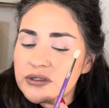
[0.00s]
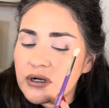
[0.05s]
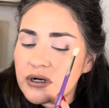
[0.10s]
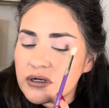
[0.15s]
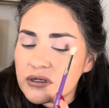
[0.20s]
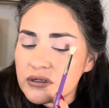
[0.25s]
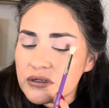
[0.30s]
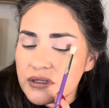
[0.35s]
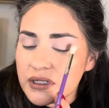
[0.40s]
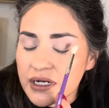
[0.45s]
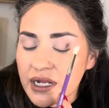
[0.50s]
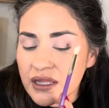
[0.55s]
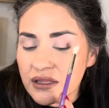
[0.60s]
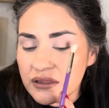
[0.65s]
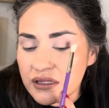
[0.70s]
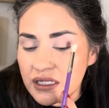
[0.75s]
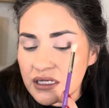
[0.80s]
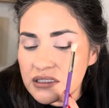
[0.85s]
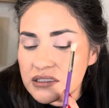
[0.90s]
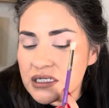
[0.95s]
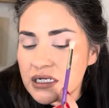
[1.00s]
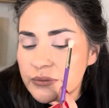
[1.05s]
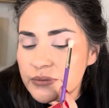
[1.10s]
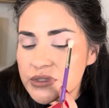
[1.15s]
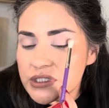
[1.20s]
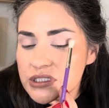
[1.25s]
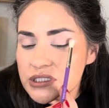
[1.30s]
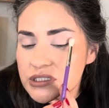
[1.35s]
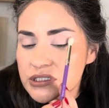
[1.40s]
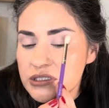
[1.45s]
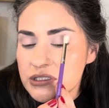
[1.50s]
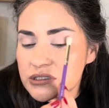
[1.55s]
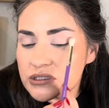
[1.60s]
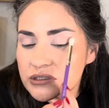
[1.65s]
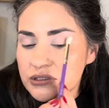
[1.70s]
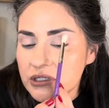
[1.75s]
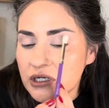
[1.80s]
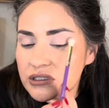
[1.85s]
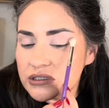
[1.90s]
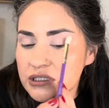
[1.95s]
darker than I think. And I'm going to
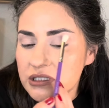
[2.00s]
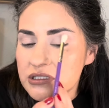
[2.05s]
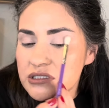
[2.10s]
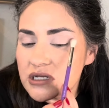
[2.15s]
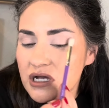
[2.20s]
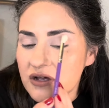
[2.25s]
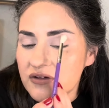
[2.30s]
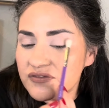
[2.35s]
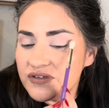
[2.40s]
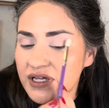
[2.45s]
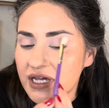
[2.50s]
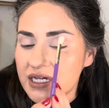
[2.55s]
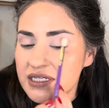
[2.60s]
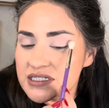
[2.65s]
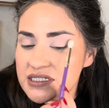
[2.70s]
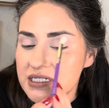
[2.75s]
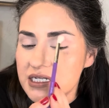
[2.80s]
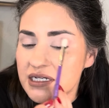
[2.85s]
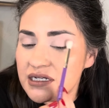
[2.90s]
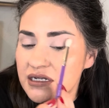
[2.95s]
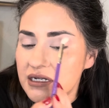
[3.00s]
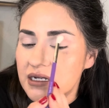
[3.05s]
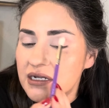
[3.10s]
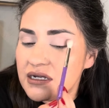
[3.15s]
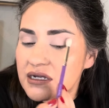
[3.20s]
start this off, yeah, see?